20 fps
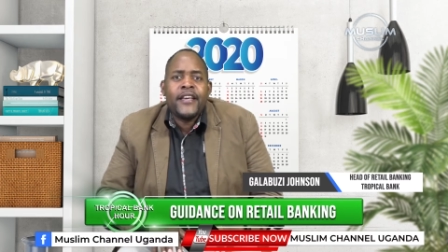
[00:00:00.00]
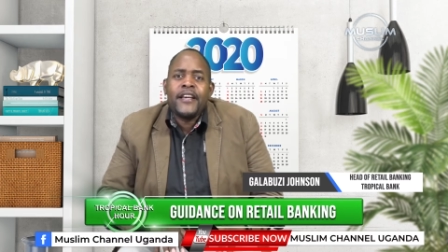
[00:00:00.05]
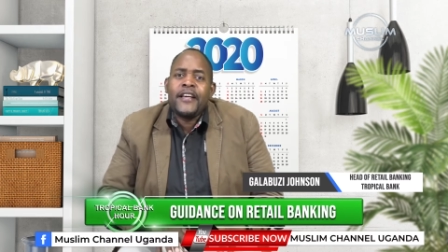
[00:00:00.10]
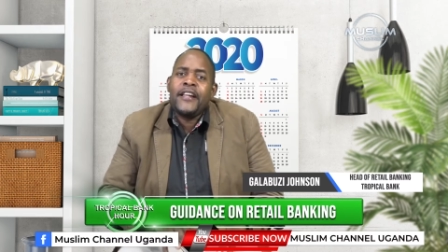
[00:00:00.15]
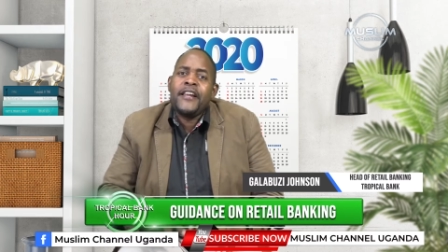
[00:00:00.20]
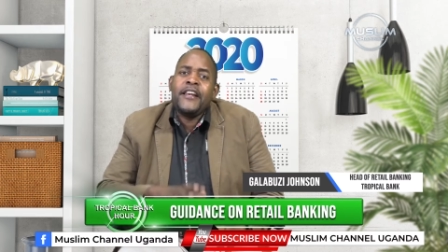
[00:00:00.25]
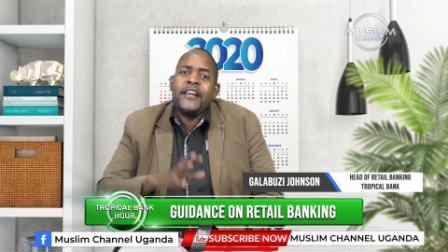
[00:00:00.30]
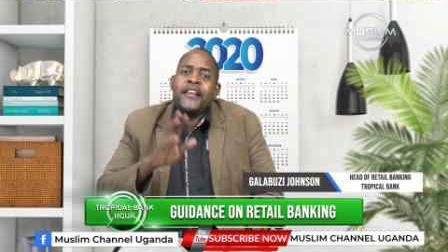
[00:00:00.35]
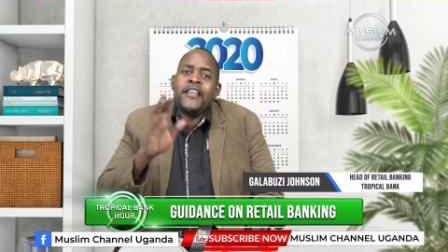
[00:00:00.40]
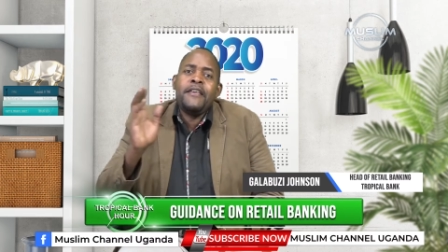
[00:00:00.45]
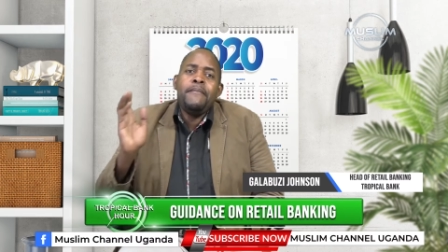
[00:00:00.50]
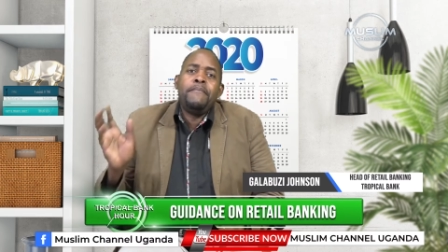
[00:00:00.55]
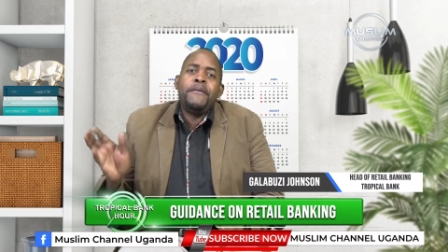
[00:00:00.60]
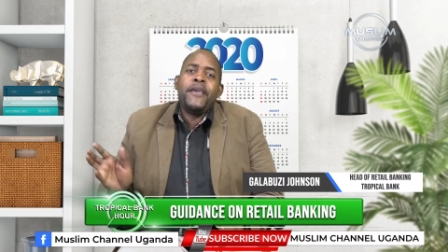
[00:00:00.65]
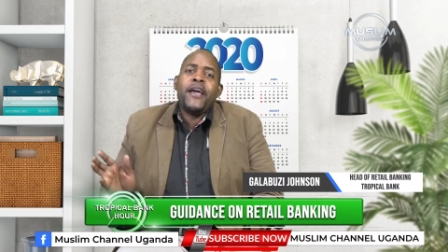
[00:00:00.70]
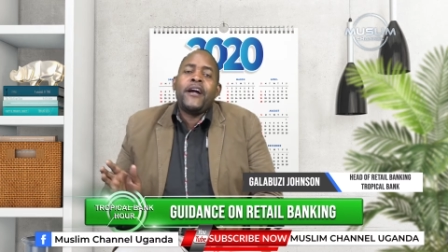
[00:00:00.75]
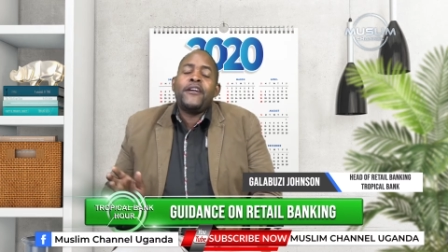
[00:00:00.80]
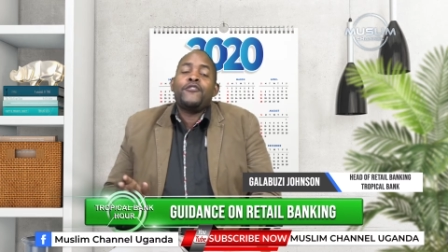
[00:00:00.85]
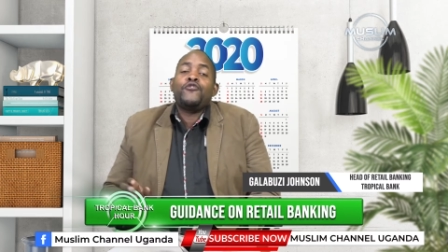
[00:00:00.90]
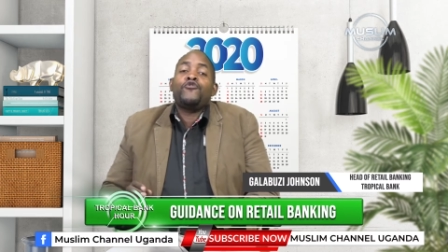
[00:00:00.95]

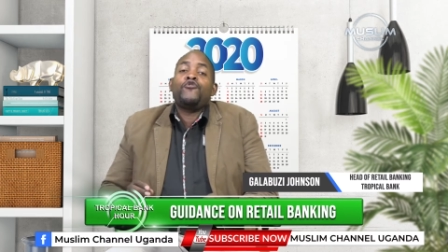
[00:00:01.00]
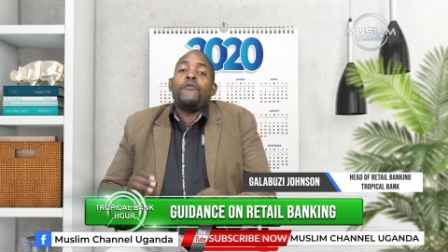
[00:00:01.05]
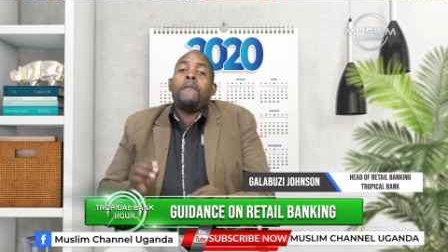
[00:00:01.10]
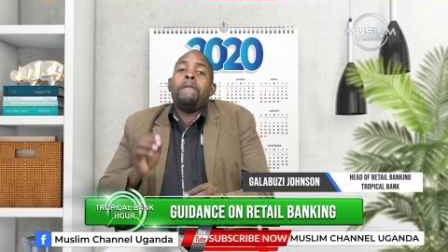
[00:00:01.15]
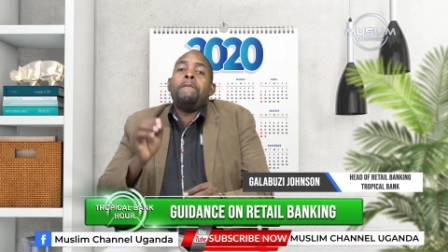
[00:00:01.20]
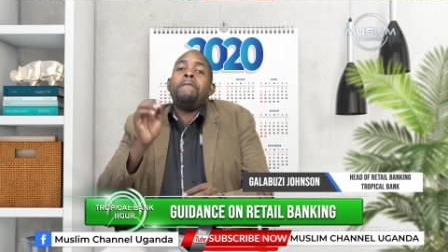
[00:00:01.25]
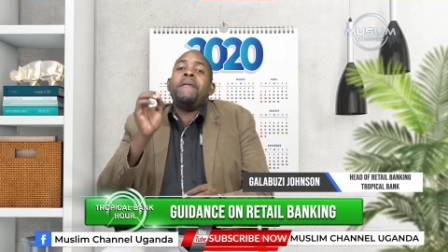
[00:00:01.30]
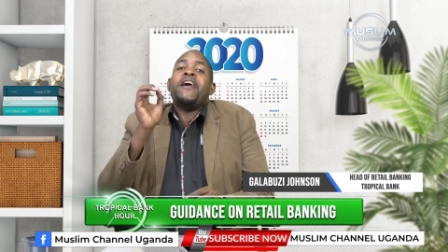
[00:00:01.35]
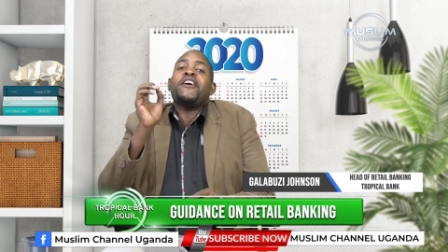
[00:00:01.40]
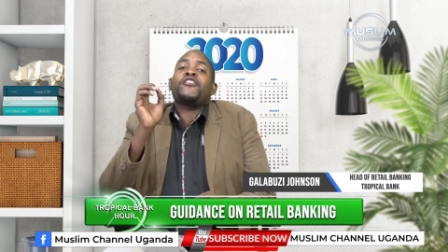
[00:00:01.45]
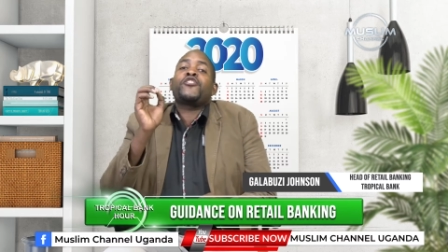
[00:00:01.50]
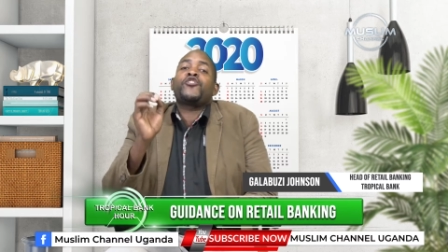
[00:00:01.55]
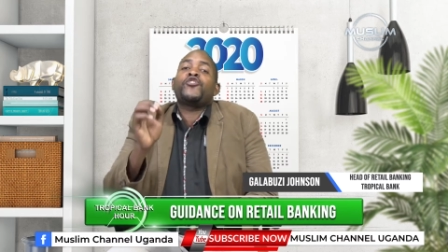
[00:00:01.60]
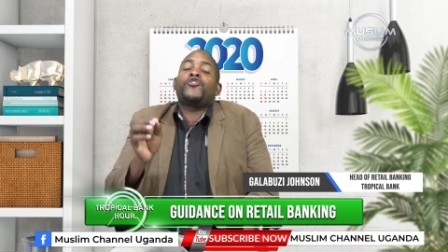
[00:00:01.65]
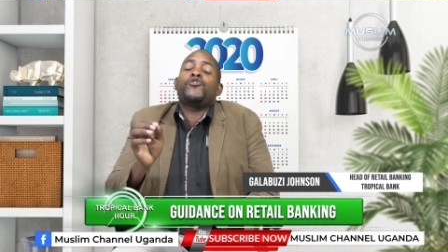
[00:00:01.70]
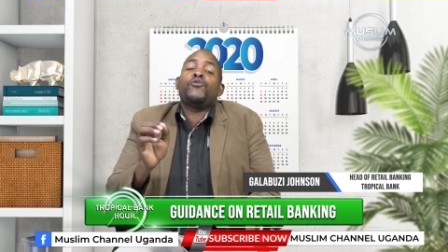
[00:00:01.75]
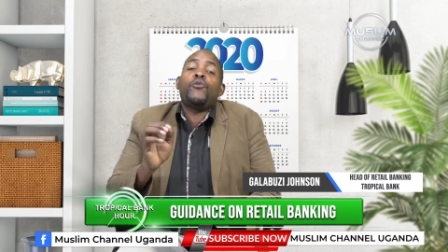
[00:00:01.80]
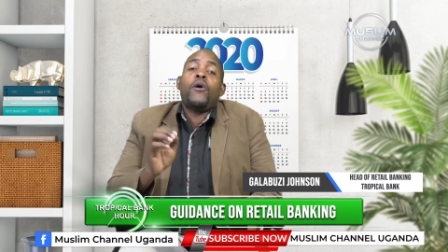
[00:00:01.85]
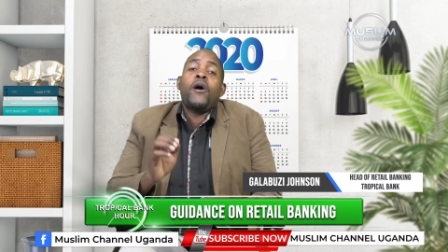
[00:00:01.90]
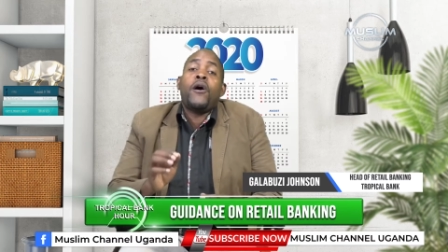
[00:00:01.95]
Libya, to make
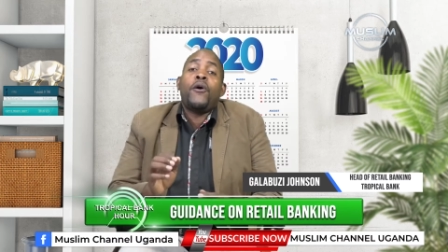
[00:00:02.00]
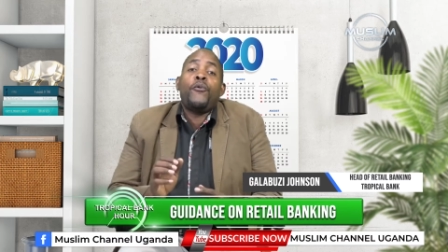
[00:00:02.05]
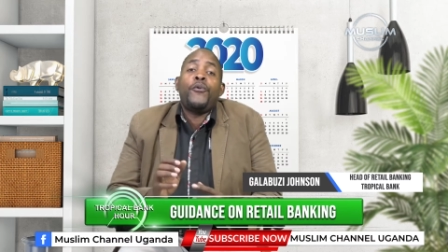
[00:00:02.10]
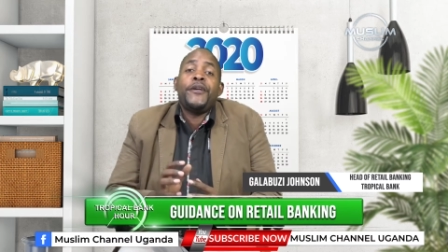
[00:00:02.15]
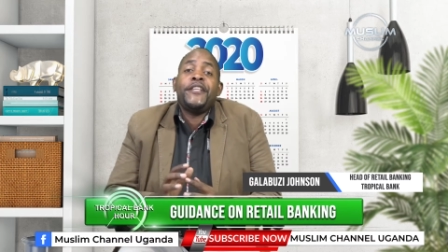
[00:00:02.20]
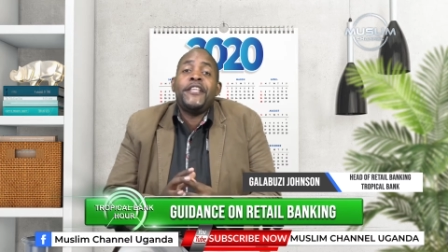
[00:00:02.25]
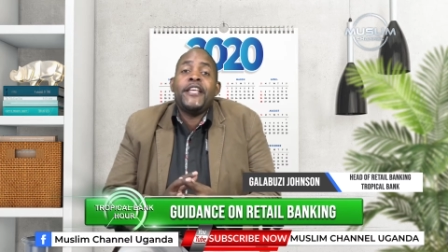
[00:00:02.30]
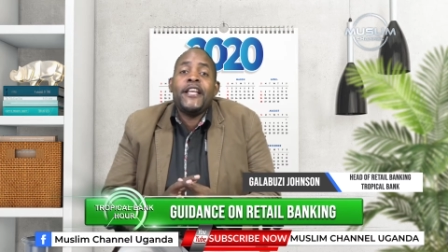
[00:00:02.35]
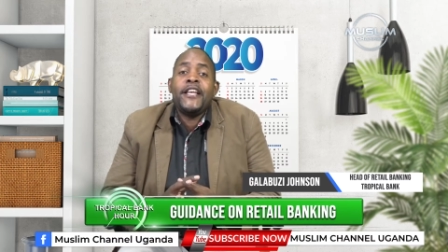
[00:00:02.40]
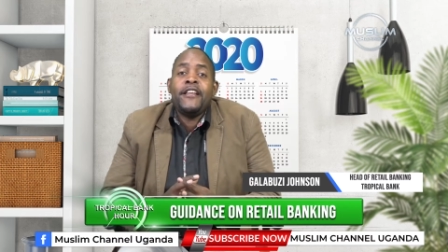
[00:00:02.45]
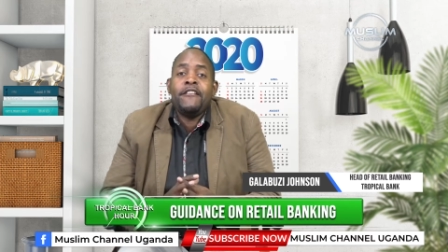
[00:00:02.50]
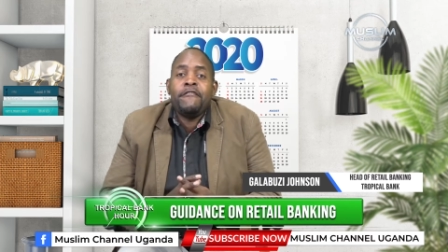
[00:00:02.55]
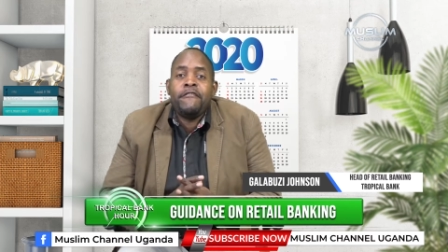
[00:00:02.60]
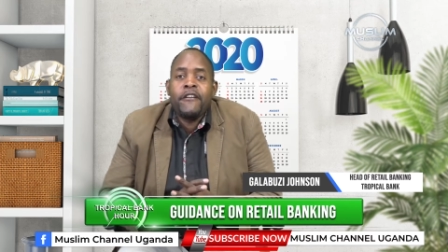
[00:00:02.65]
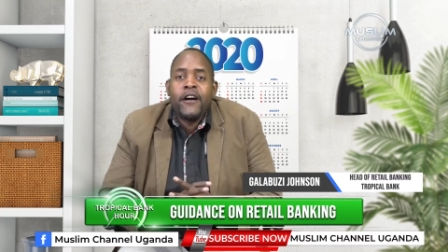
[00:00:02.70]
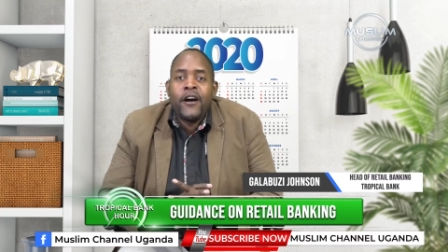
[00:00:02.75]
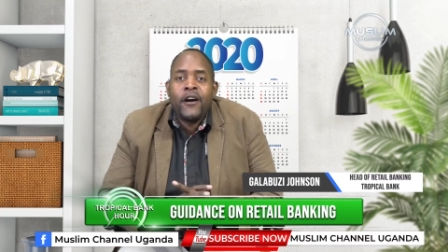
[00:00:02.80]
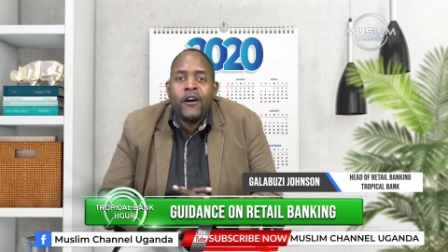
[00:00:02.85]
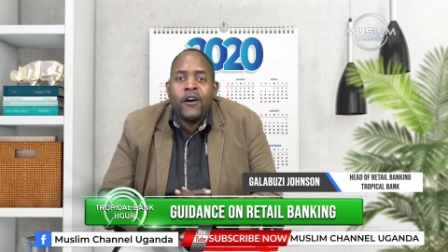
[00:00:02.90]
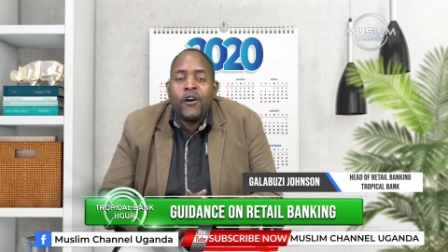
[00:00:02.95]
sure we deliver